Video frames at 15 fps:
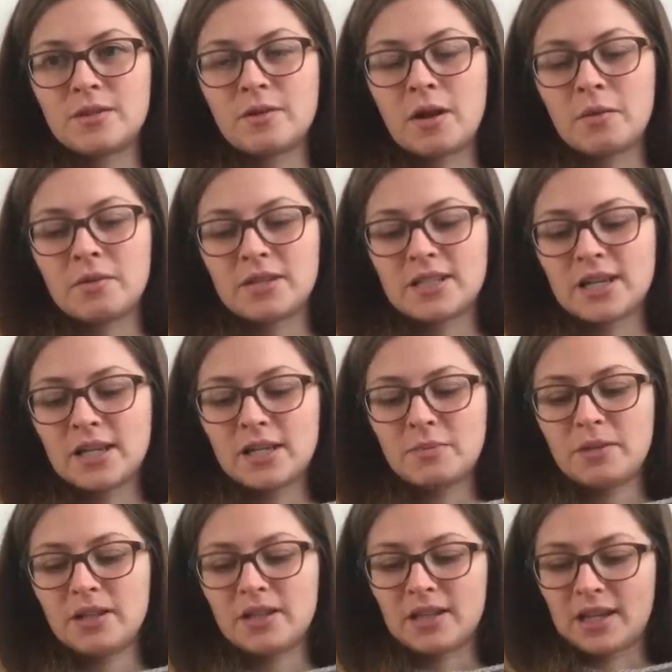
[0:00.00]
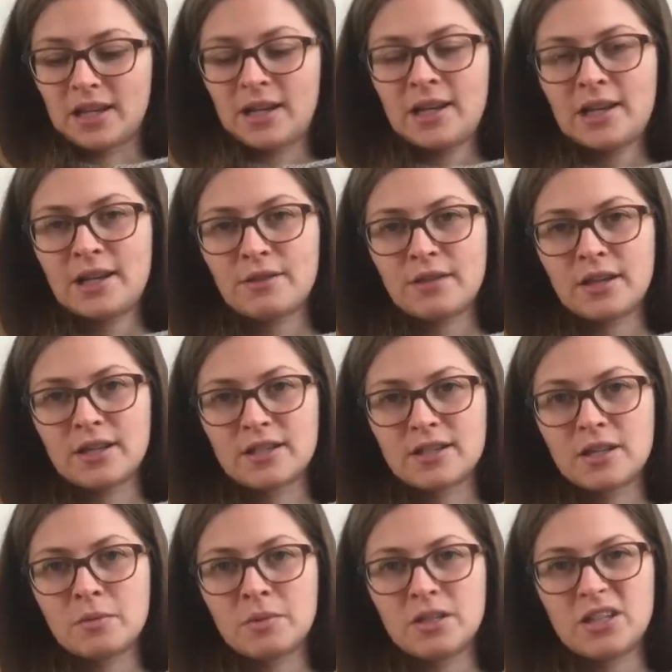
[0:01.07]
I'm excited about that. I think it's
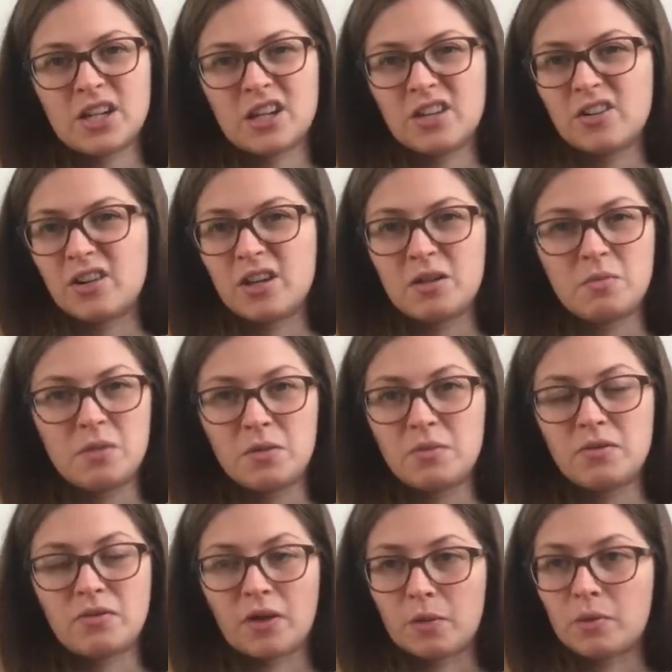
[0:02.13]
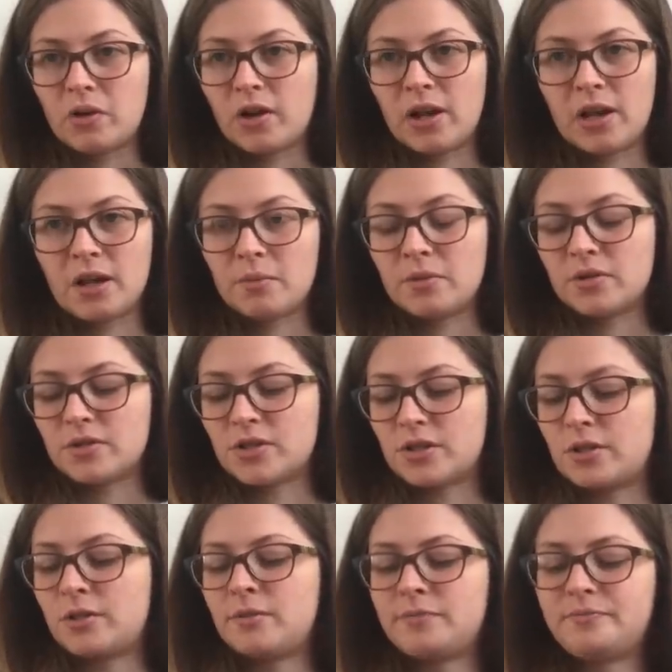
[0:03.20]
coming January, maybe February, I'm not
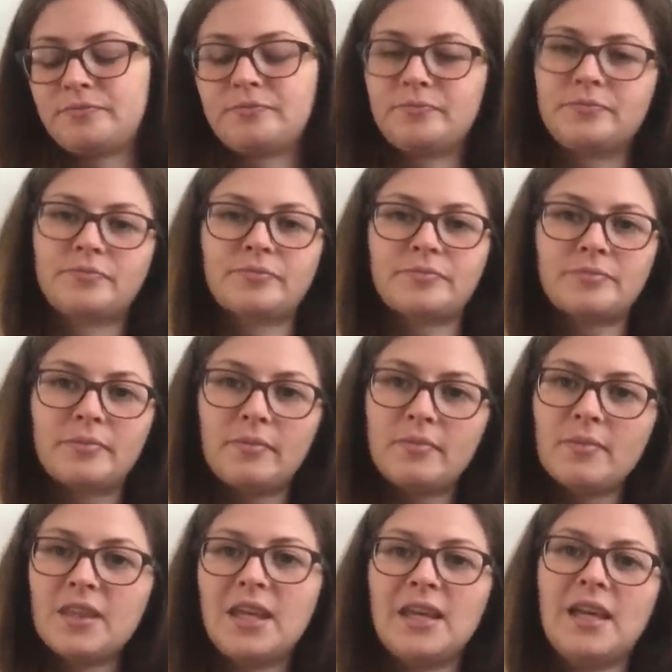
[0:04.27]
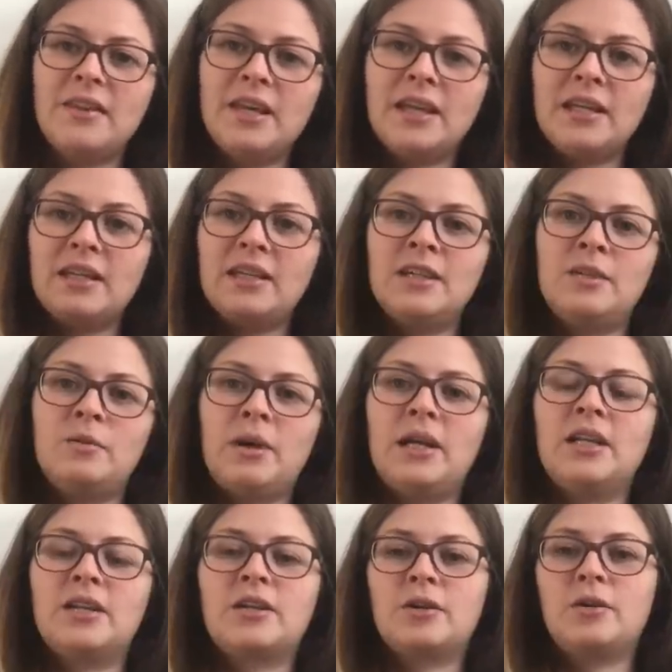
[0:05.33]
sure. And then a little
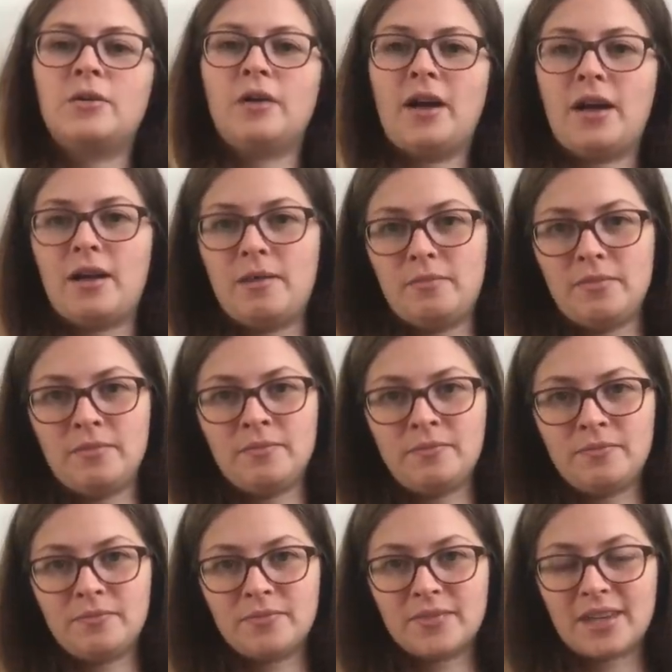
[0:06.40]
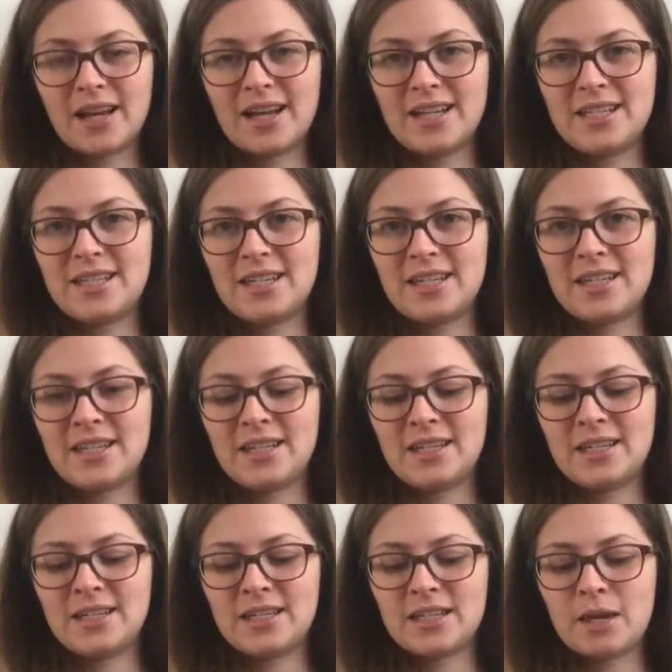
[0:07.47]
while ago, I
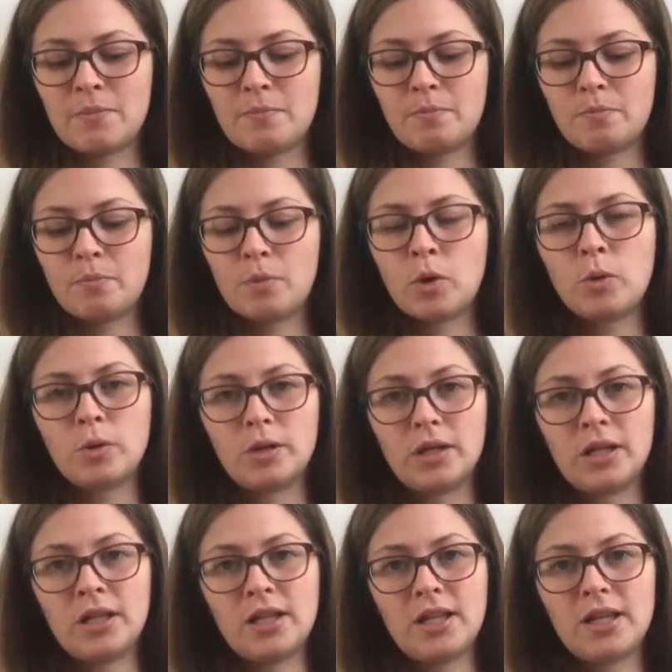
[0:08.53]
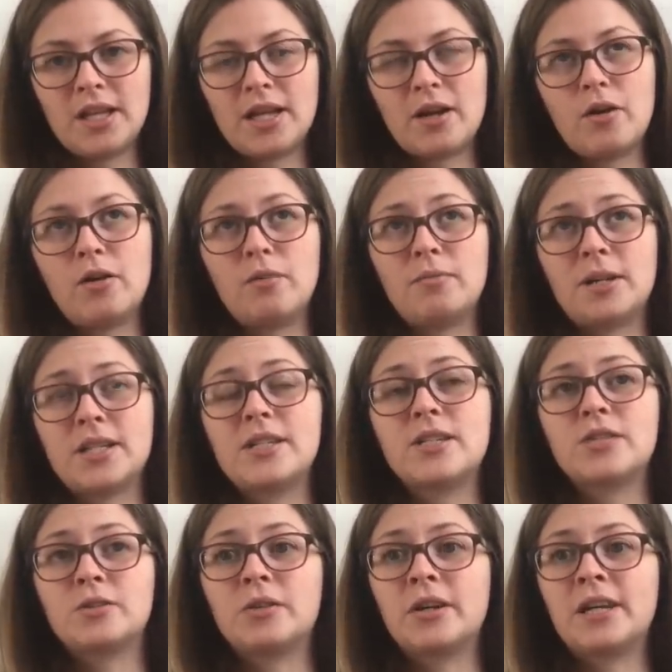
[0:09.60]
did a poll on my
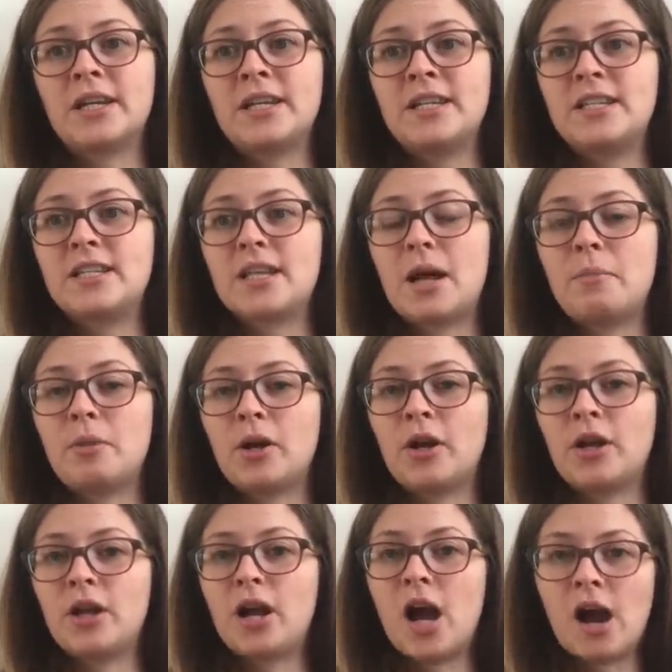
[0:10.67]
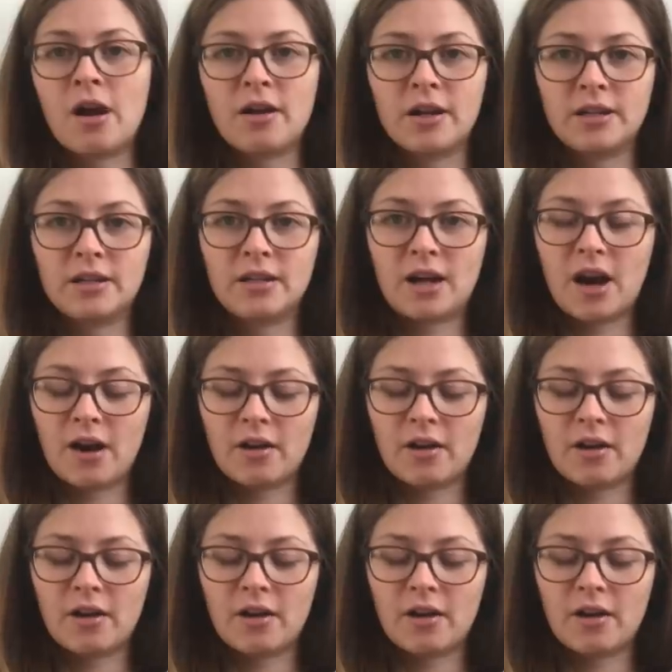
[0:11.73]
stories about Aran